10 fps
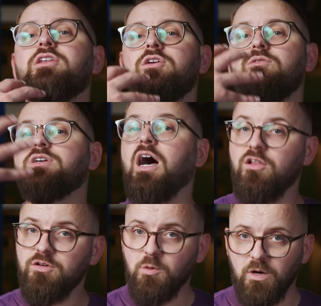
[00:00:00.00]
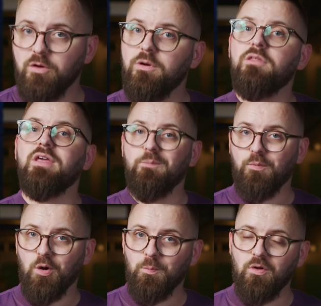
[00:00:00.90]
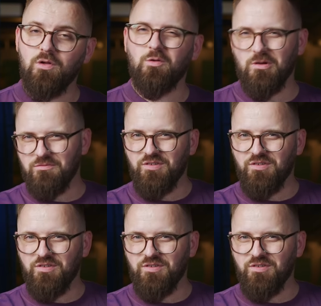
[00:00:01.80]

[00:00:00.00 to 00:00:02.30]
new color to work with in purple or